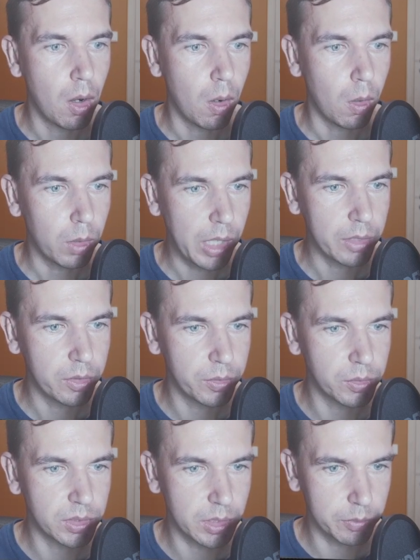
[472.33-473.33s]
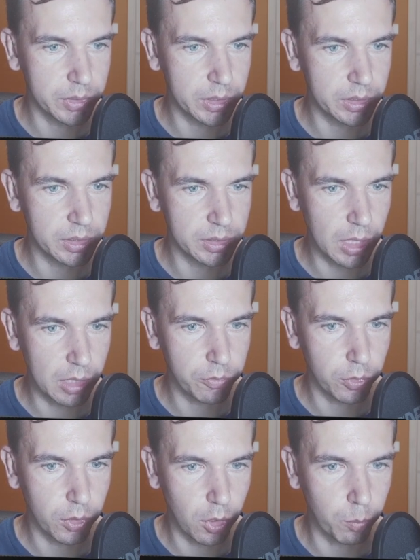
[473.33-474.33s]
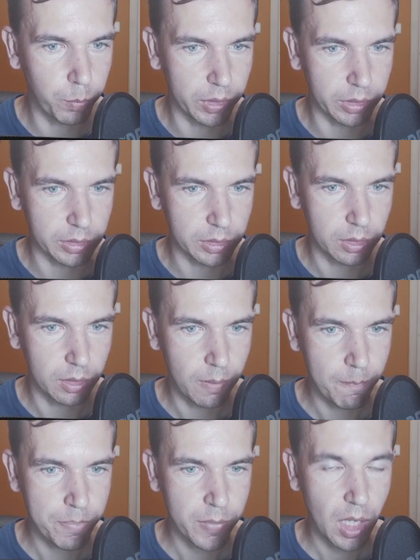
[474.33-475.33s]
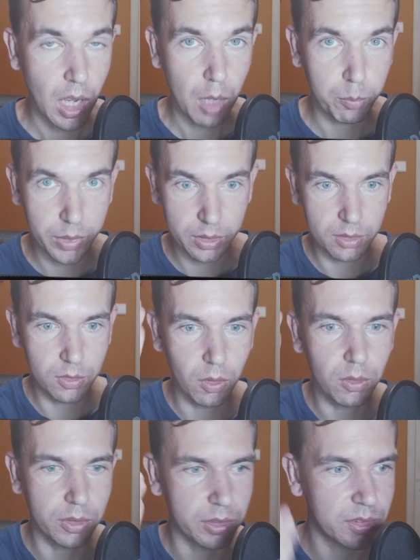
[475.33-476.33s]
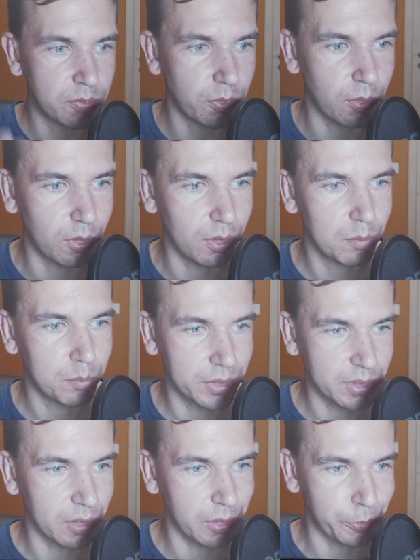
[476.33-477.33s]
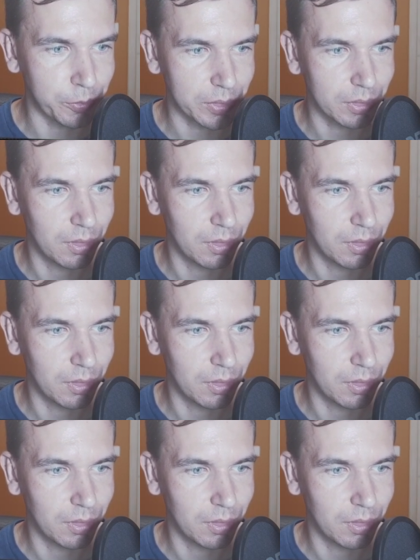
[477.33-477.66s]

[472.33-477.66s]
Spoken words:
or had to use services designed for companies, a bit dollars for personal use.